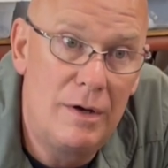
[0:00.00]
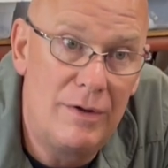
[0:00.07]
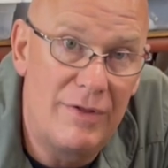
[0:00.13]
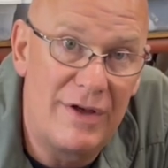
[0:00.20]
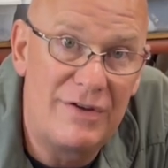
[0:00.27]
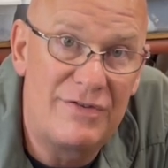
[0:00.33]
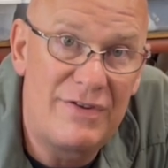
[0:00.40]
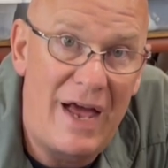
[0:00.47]

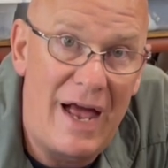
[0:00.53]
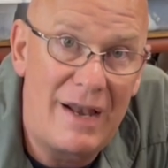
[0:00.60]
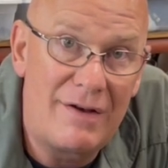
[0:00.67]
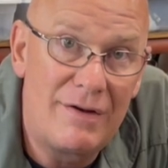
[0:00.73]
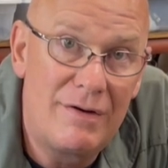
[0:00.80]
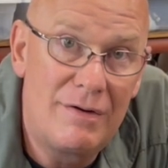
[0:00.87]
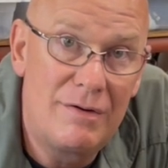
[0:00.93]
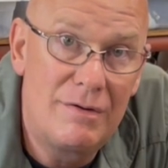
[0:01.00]
They sat.
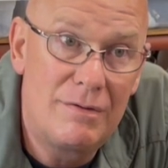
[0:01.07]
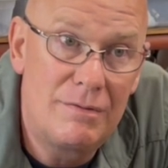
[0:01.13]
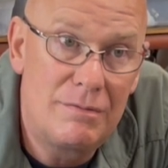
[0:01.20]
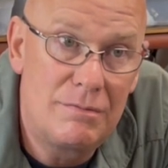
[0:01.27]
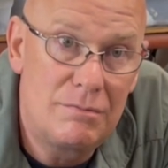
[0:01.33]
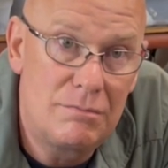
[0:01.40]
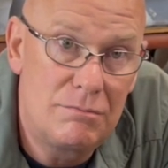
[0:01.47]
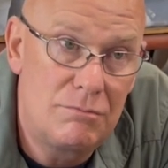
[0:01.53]

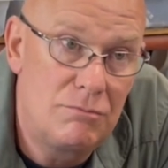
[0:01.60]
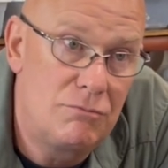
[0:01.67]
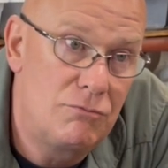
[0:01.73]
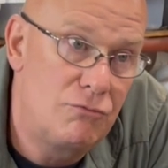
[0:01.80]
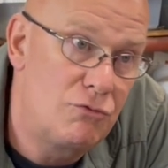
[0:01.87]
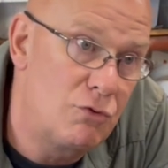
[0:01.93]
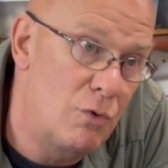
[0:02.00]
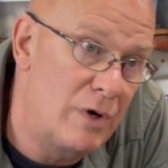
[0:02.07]

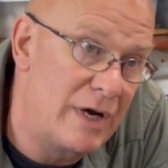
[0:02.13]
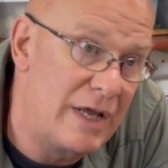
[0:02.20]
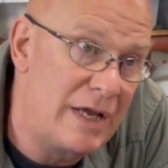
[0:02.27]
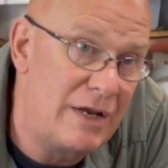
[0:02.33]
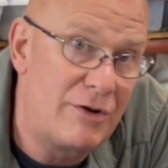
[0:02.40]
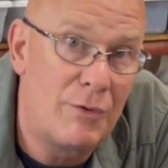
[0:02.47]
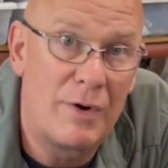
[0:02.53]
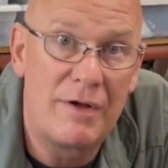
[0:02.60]

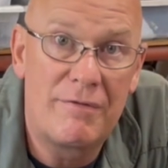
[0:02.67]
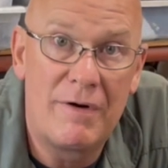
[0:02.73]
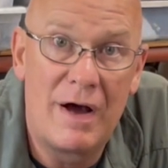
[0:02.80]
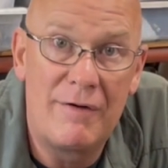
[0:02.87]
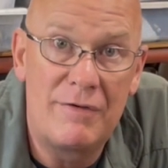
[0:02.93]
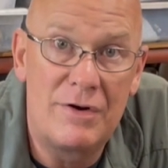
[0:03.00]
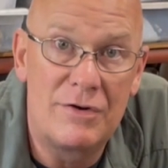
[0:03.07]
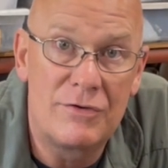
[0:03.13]
20,
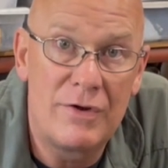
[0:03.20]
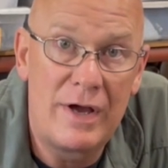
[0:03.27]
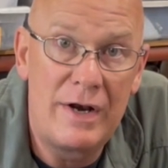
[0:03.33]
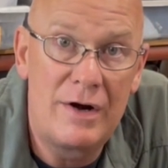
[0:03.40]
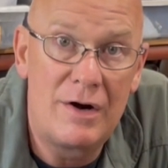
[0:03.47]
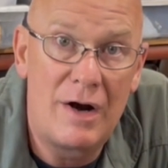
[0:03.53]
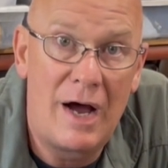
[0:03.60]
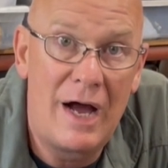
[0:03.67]
25 years
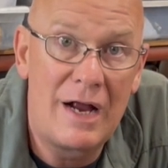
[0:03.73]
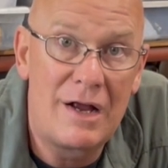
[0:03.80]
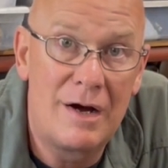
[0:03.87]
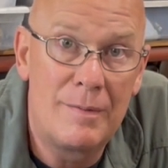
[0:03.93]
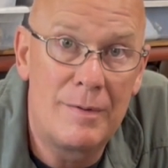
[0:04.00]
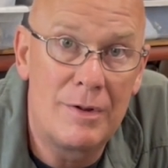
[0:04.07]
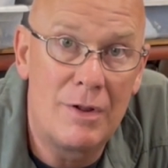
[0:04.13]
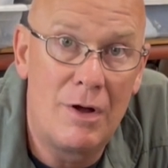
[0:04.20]
later, I
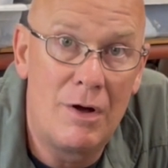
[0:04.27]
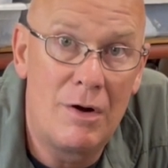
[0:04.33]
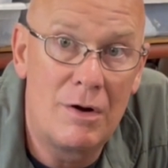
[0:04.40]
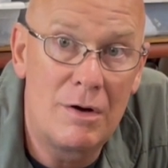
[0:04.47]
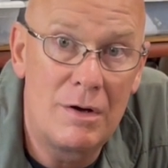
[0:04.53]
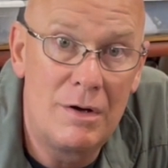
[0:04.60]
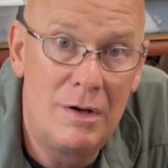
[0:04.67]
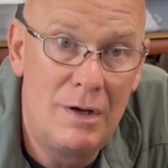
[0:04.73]
come
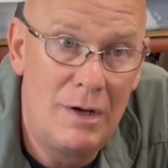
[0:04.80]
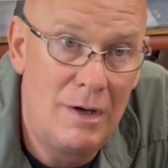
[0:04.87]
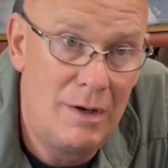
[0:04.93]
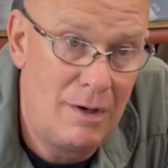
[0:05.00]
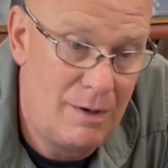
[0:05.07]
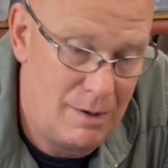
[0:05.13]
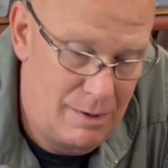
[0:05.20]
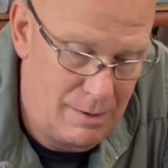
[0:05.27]
along,
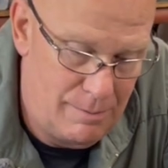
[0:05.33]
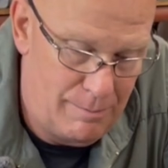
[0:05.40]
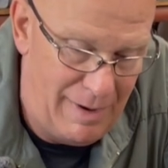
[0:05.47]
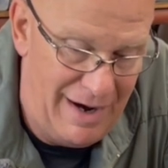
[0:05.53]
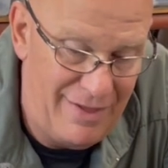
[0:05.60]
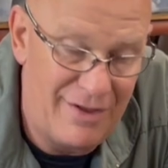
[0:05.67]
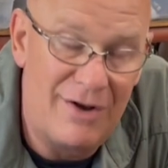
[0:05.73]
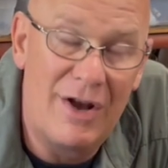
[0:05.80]

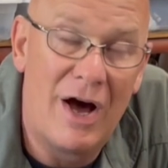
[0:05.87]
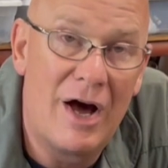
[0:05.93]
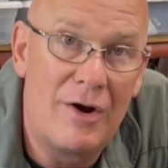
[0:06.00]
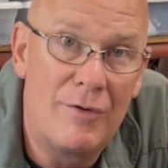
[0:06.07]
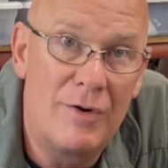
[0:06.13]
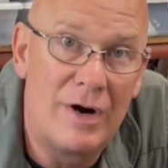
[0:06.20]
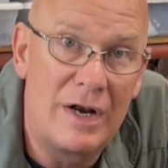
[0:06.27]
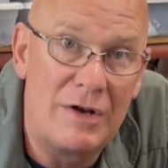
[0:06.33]
buy the
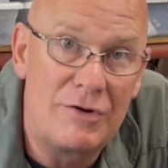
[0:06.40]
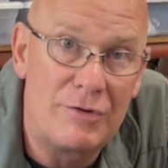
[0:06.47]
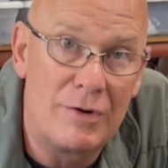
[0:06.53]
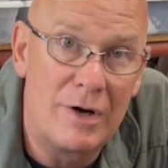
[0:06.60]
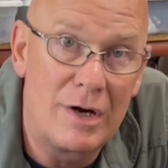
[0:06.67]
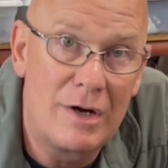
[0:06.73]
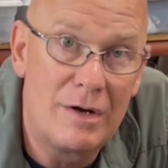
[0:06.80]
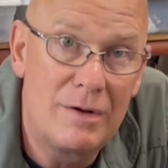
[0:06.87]
non-running
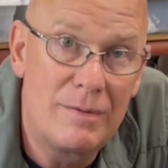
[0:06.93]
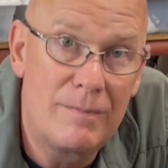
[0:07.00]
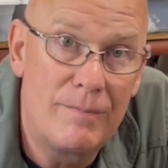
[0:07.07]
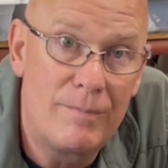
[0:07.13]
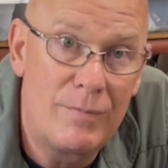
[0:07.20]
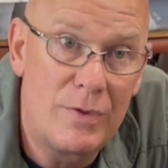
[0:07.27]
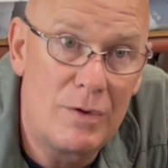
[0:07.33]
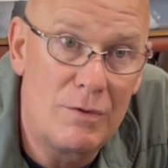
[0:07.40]
truck
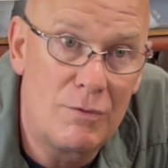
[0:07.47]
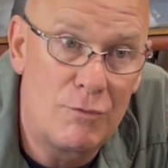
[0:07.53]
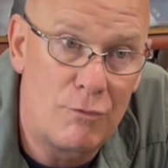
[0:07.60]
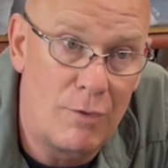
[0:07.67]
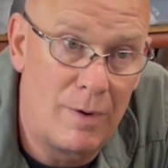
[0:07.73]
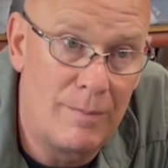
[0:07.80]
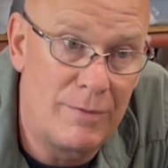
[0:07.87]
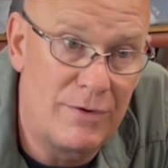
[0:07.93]

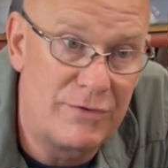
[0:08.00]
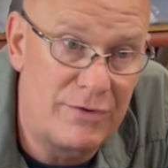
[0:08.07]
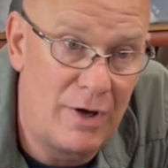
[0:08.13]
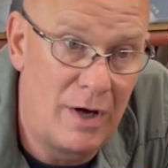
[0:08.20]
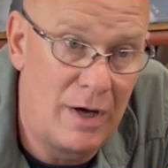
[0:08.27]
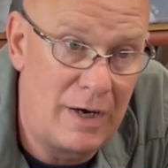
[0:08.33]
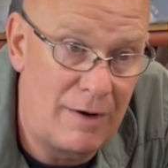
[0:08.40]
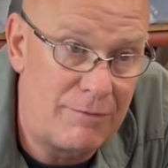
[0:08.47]
from the
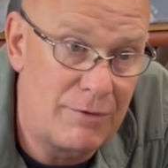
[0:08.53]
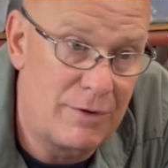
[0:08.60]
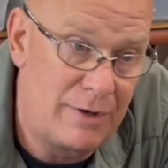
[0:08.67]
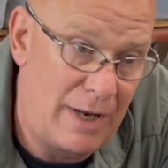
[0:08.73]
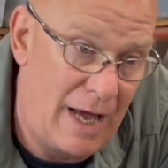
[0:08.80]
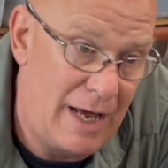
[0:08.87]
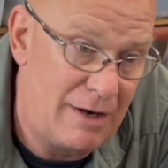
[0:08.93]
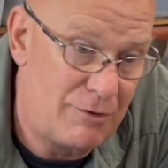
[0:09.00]
son after the
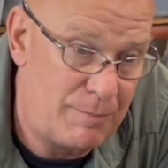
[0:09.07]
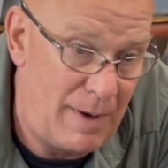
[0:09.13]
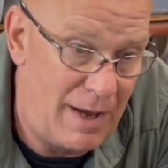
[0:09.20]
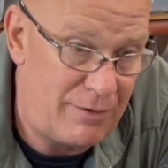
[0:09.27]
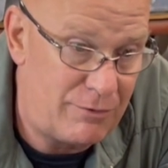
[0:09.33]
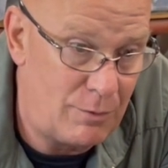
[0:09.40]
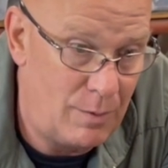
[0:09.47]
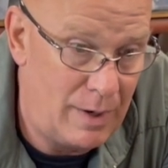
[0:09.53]
dad has
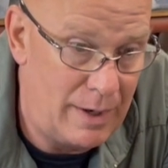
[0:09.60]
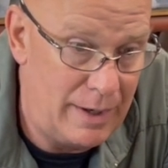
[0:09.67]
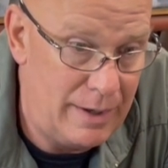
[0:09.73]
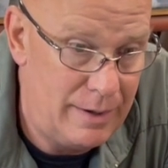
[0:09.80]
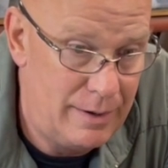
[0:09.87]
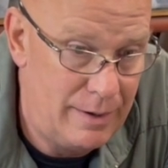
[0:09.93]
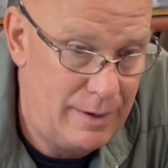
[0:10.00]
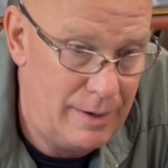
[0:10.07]
passed away,
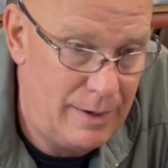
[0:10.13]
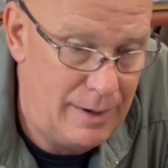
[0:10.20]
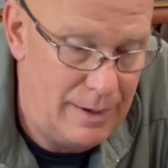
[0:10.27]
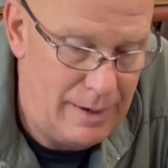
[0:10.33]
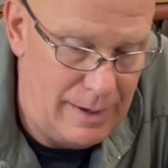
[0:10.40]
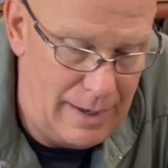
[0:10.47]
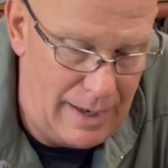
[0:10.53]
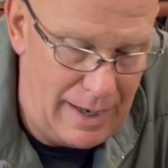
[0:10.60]

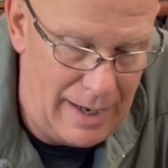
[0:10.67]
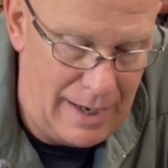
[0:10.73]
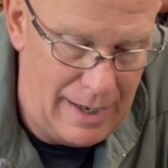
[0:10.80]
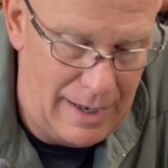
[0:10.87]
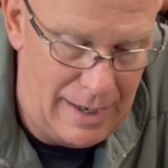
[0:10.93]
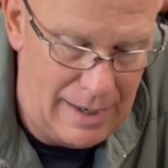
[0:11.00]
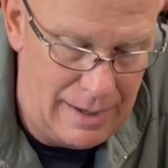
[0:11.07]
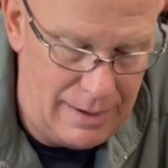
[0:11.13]

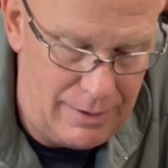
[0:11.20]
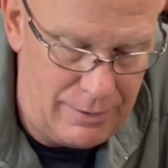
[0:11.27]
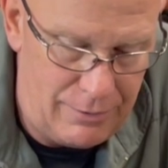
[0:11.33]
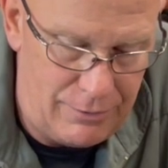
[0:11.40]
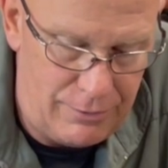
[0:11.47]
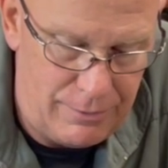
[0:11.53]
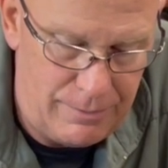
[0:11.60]
and